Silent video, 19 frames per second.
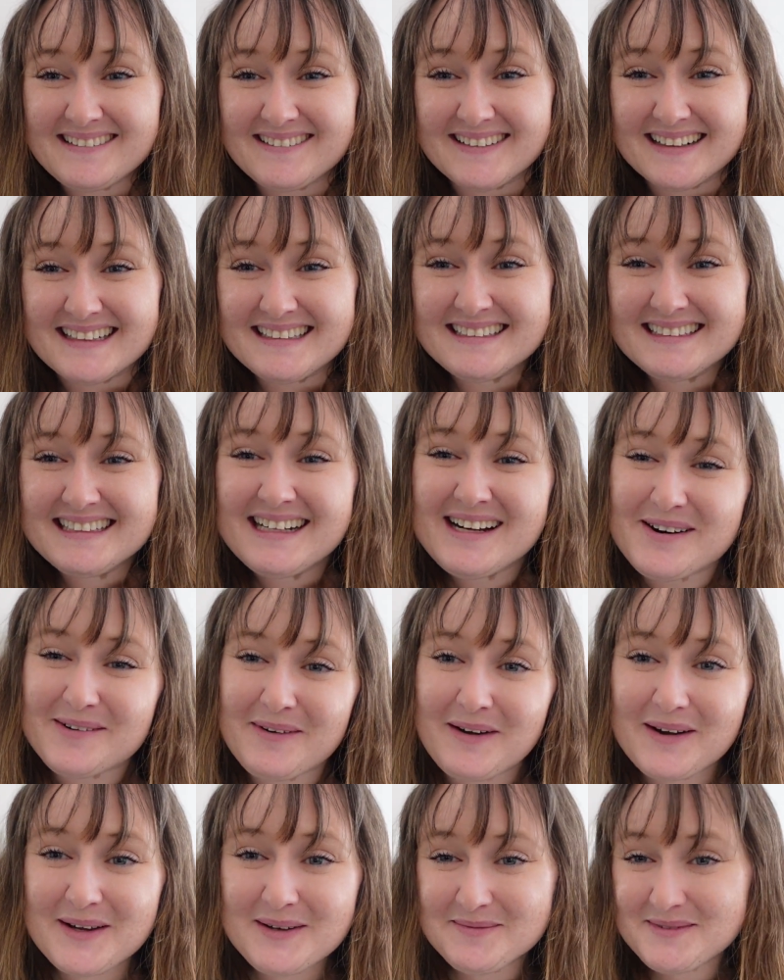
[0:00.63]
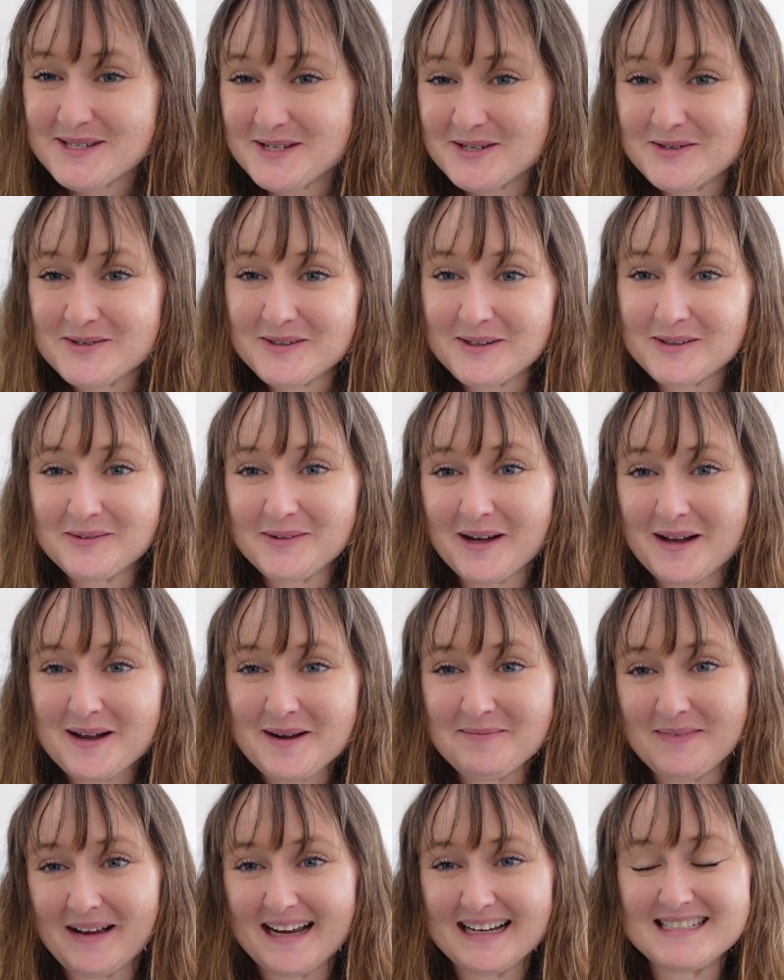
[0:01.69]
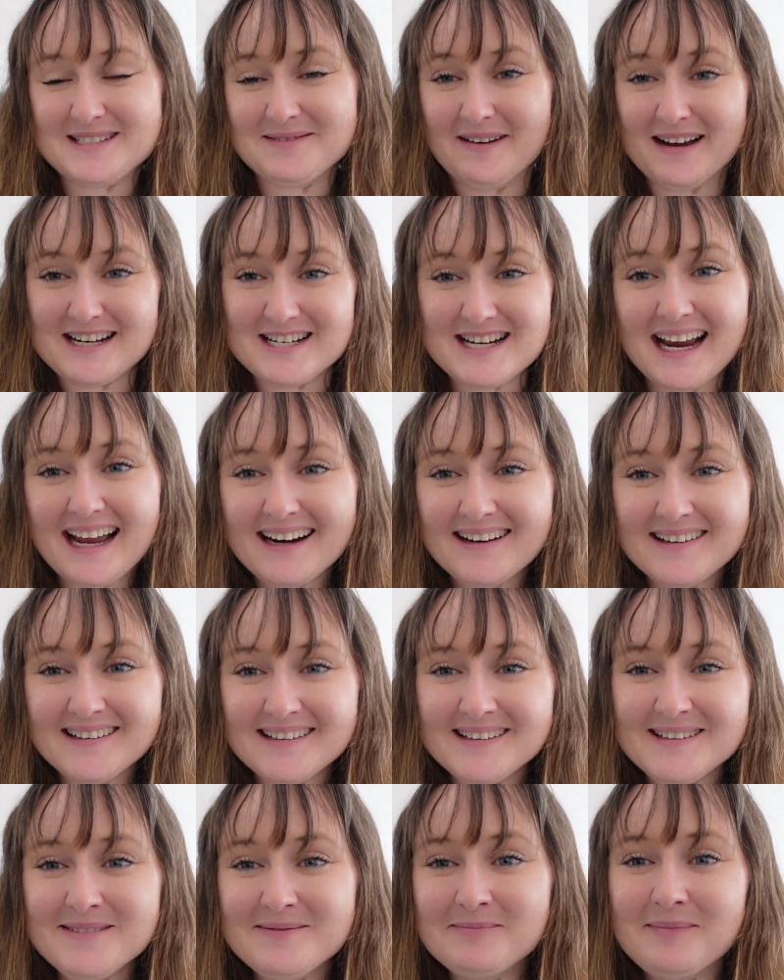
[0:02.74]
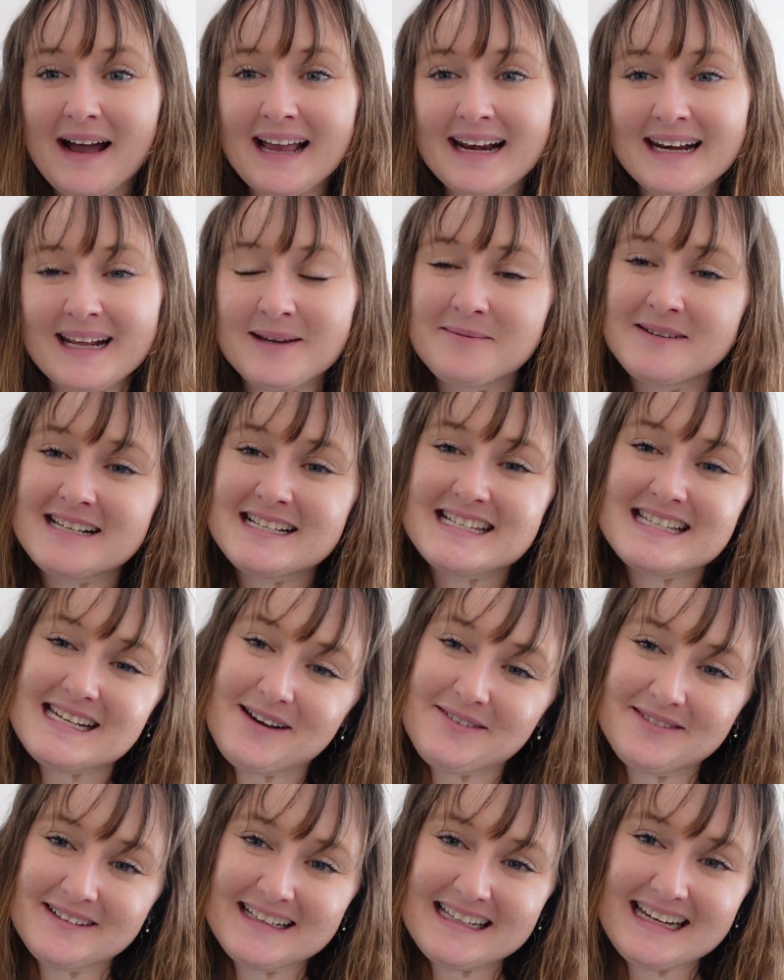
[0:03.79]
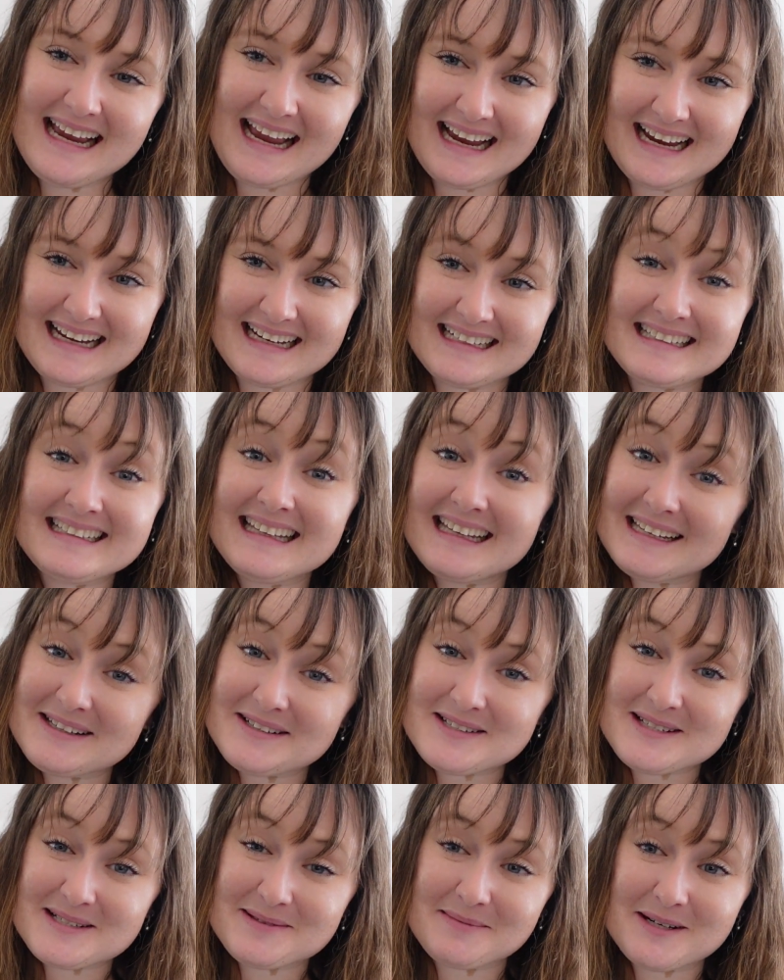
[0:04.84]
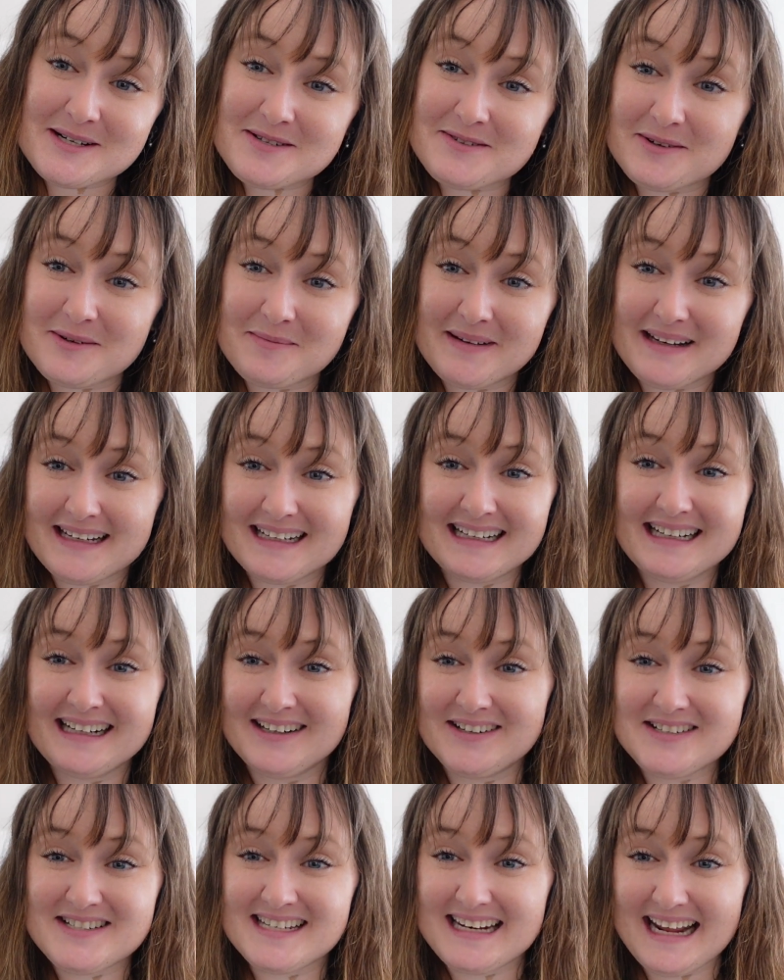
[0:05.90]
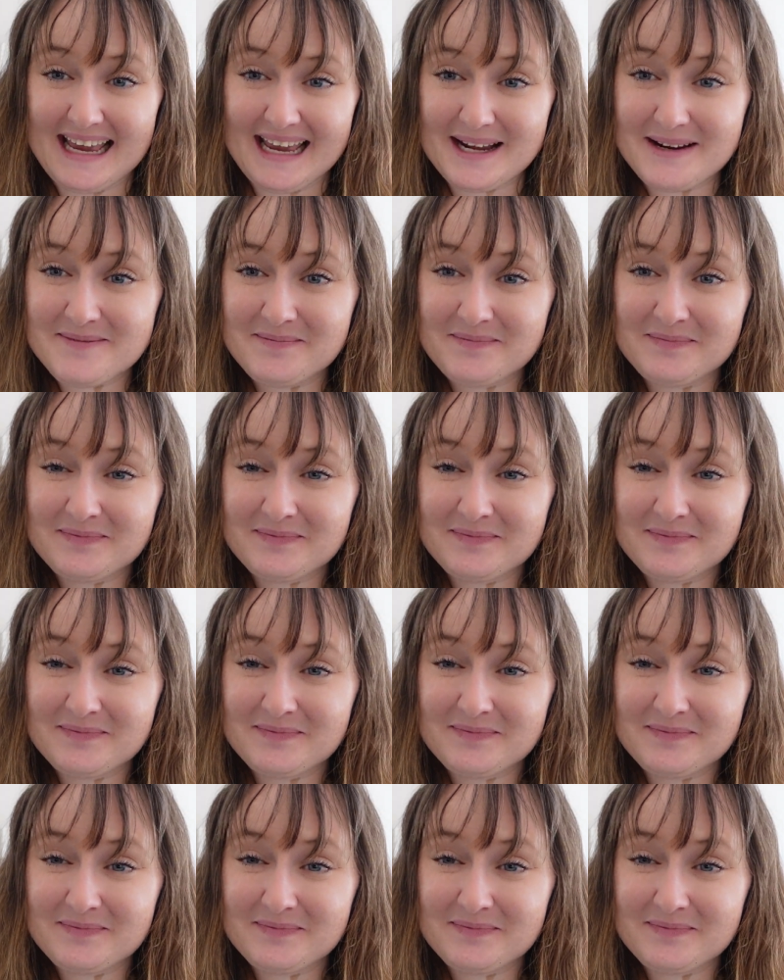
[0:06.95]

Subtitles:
Hello! Welcome back to my channel. My name is Stephanie and thank you so much for being here today.